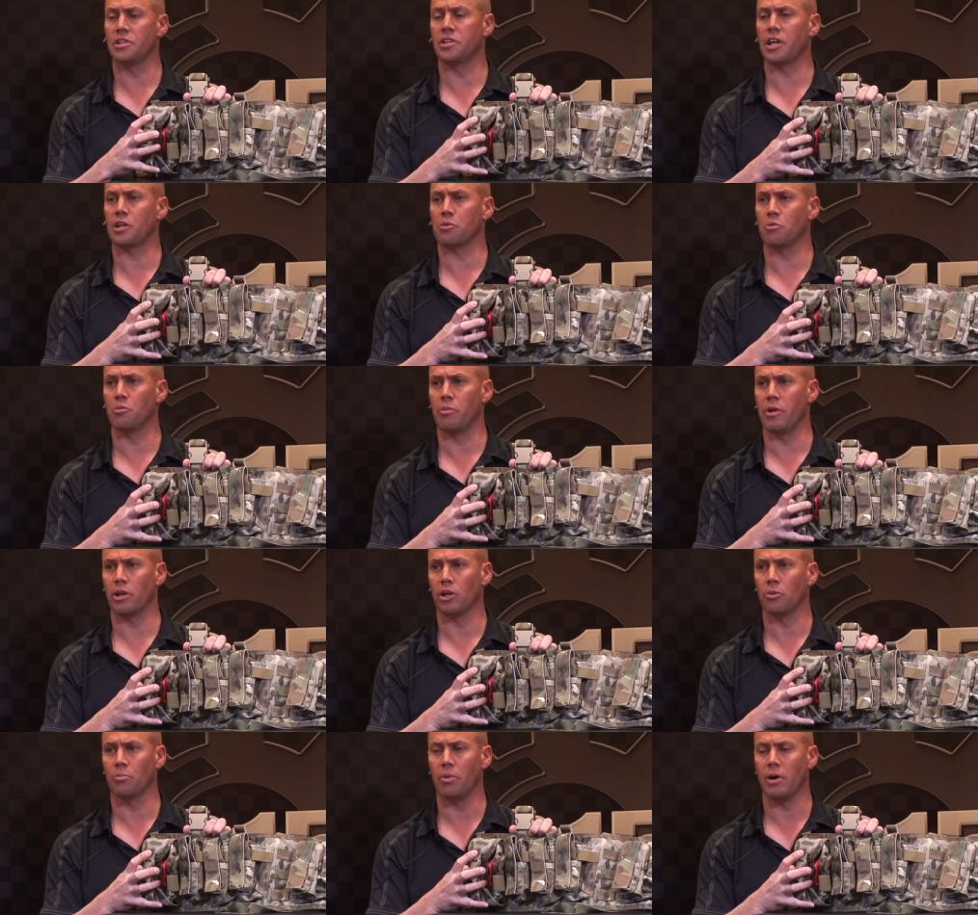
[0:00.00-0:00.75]
detachable
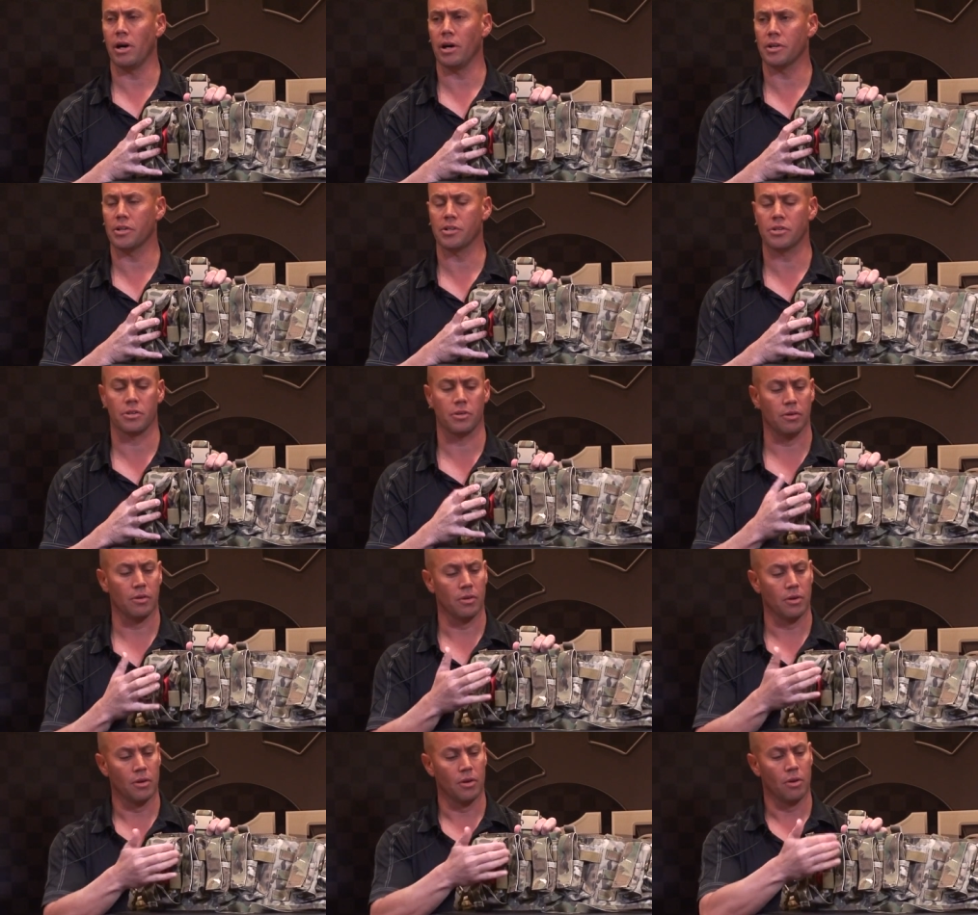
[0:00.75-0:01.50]
medical pouch.
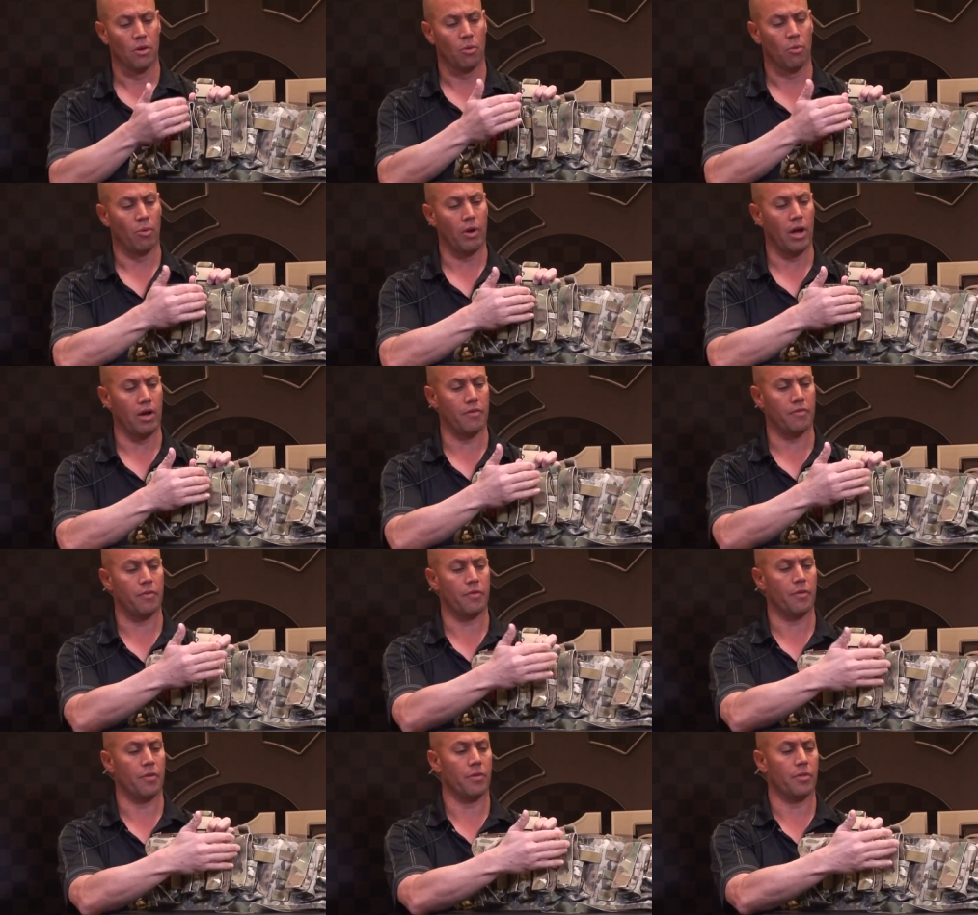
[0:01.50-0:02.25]
We
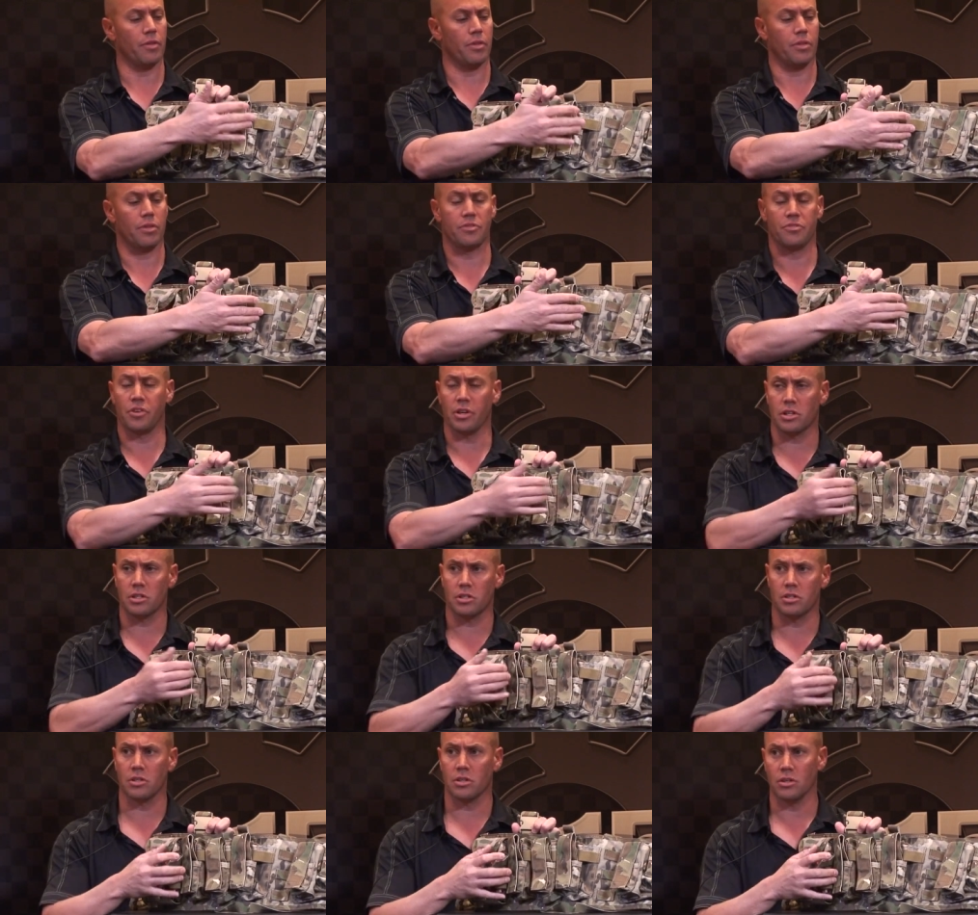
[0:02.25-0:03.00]
have
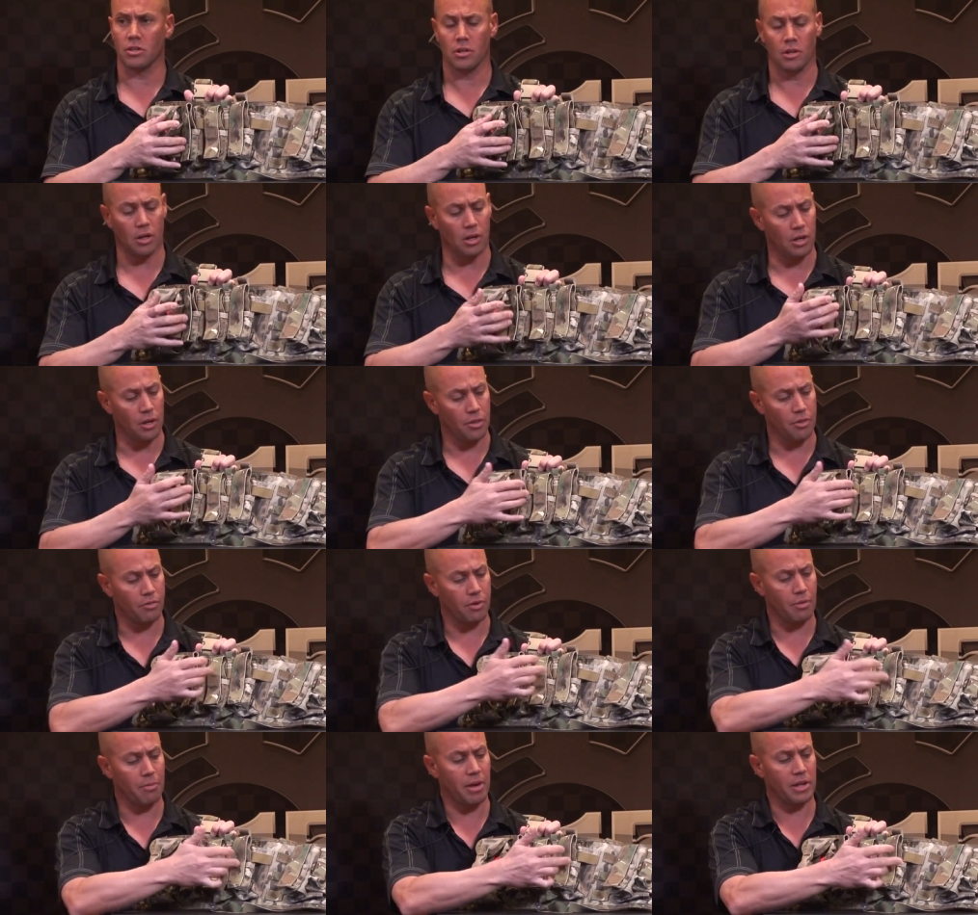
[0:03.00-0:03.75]
six, uh,
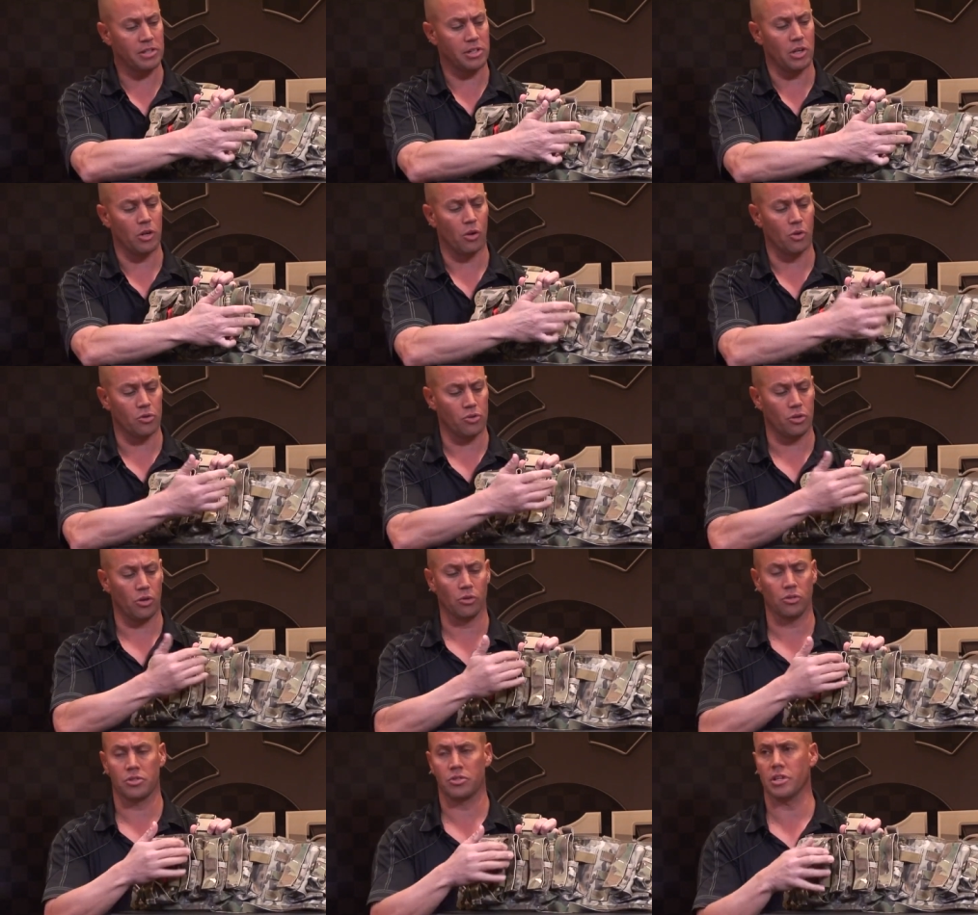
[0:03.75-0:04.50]
three magazine holders
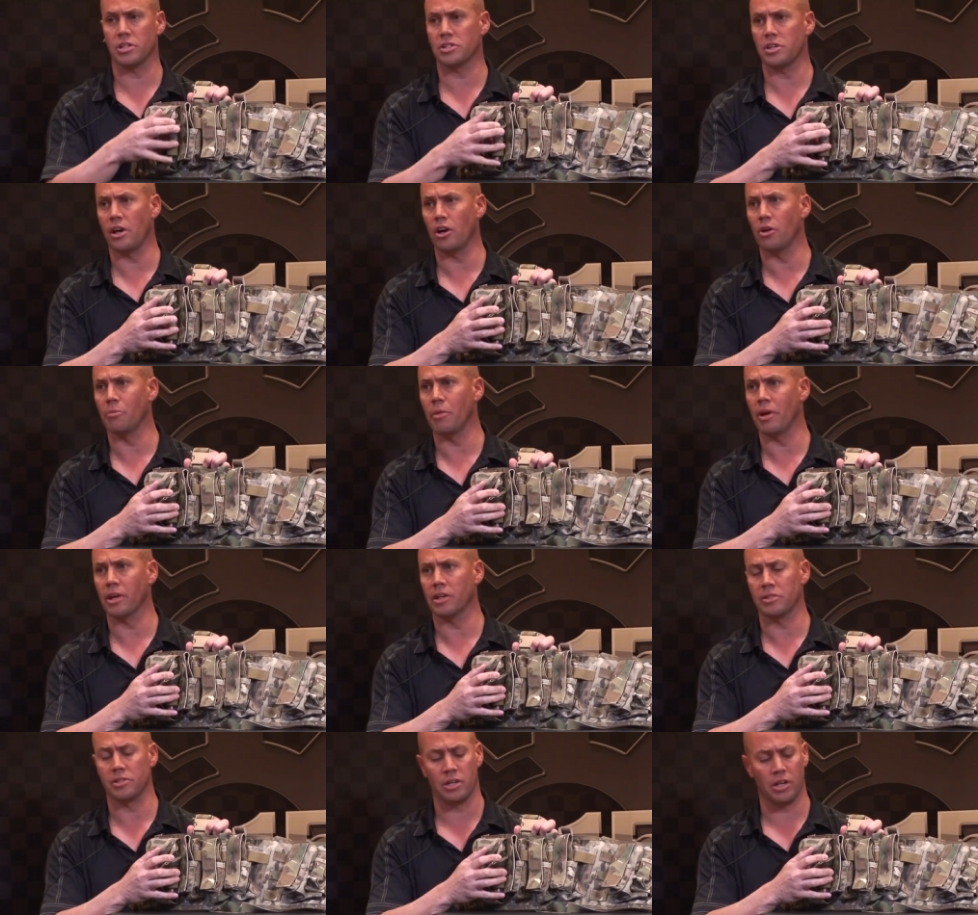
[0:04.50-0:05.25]
to hold six AR
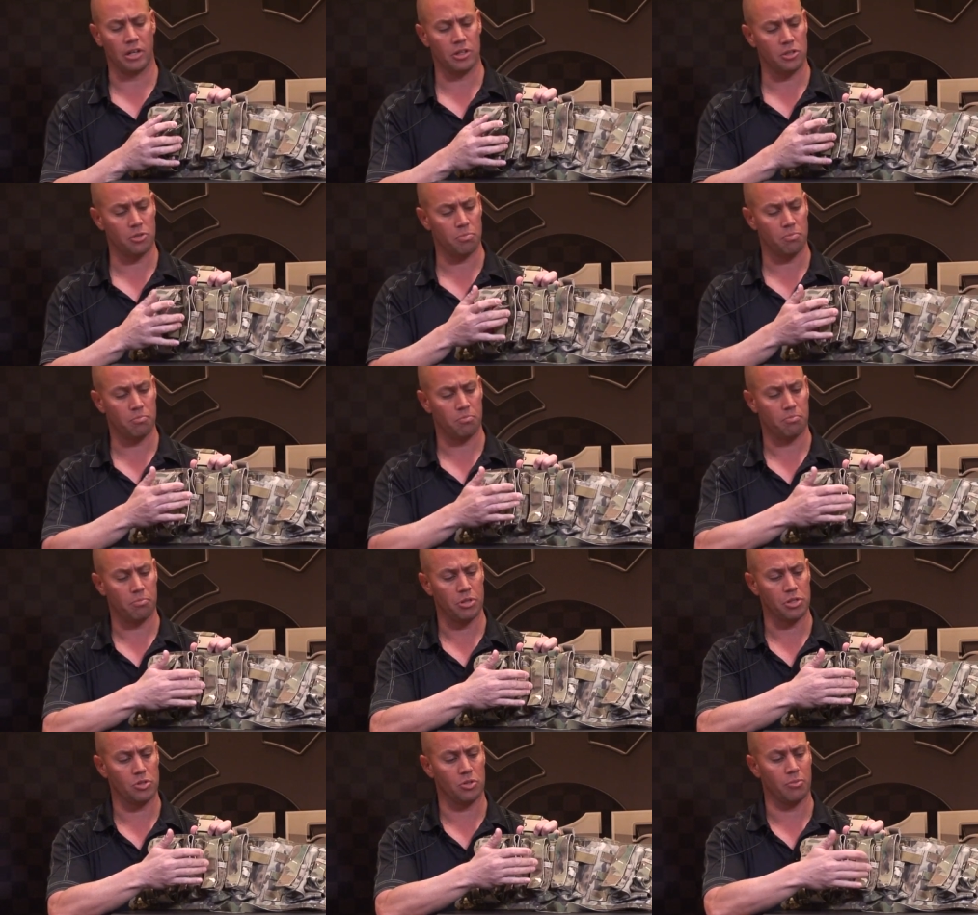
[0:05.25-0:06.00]
magazines,
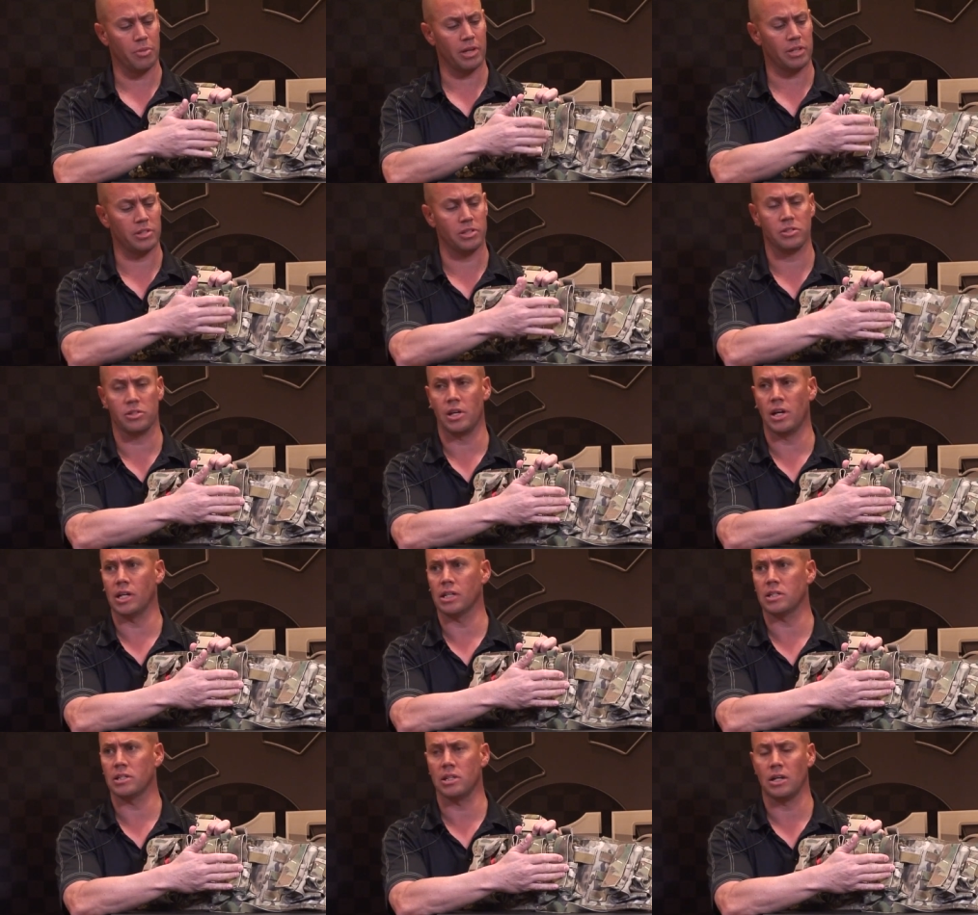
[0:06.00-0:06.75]
pistol magazines on the
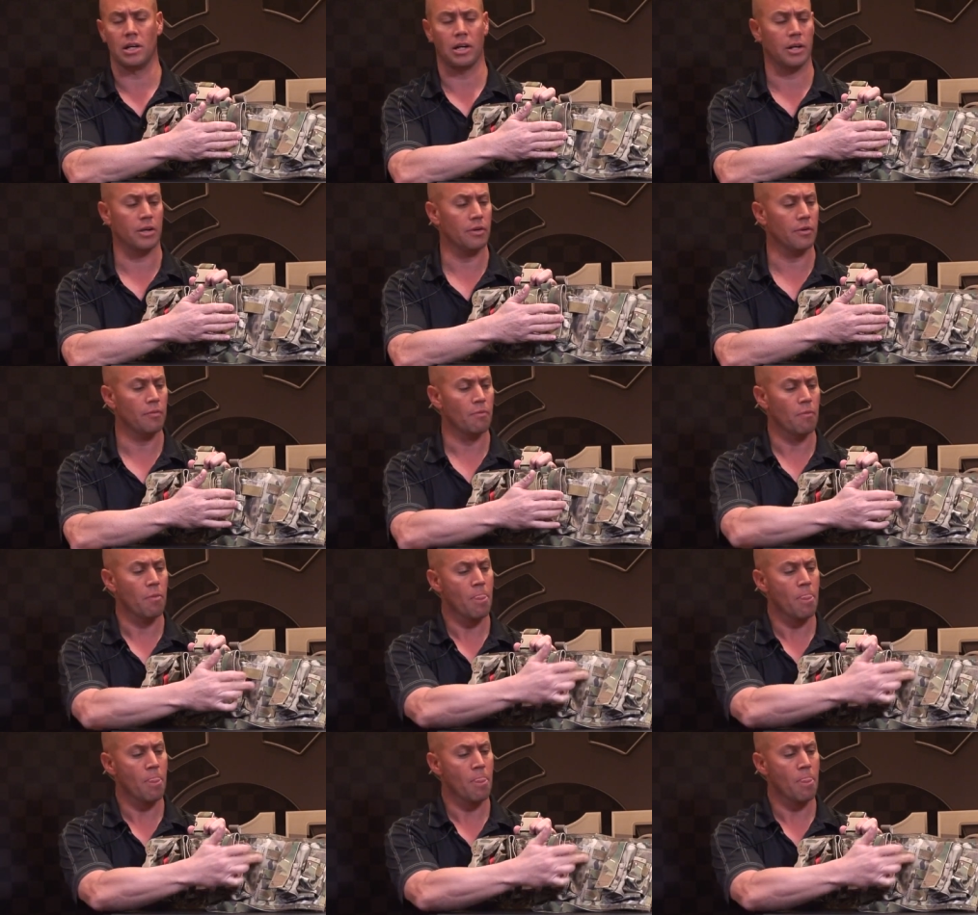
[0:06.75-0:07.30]
outside,